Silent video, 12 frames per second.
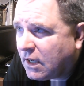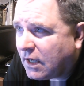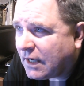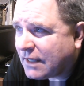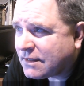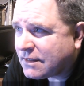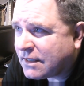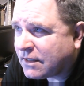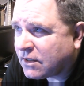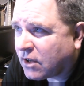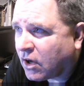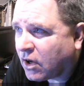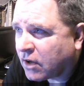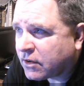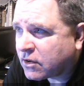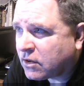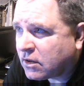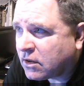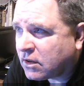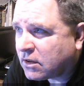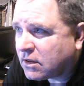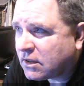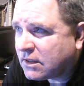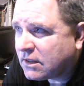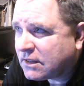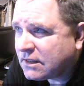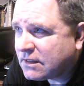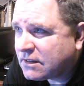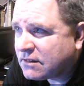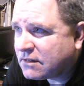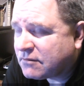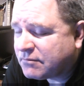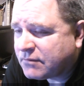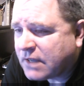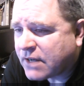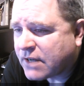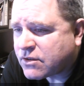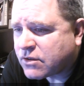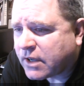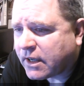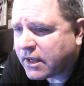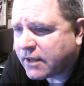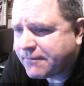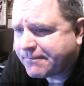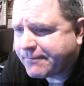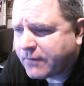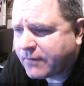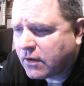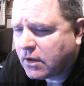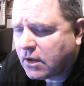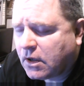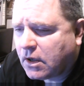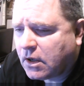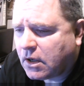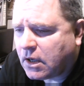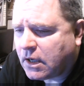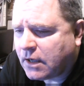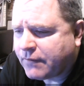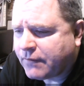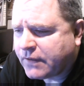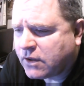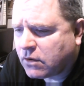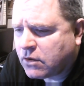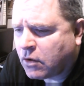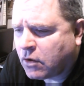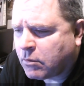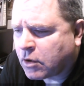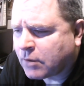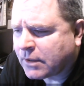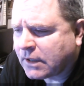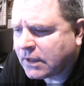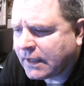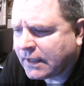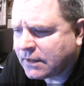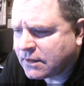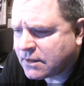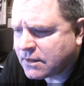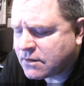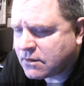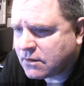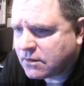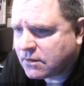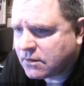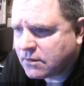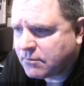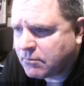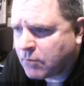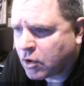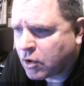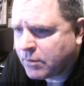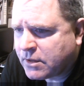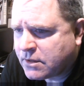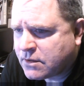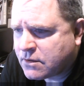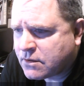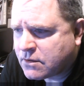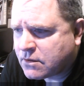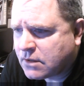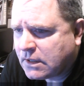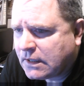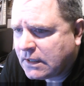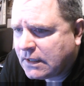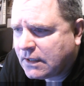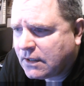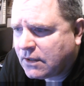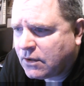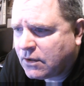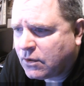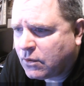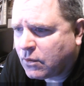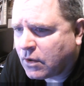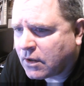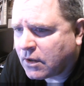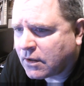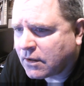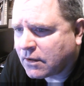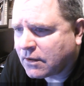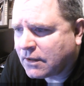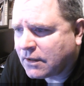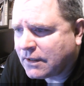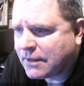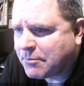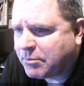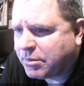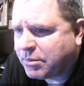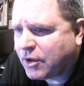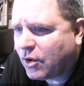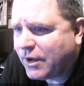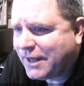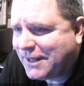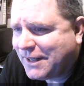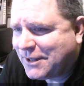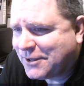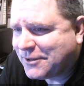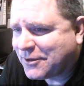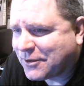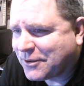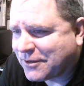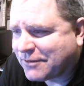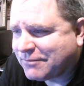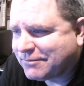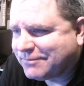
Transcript: I did an article yesterday. Uh, if you don't know Mormon land, it's Mormons who are employed or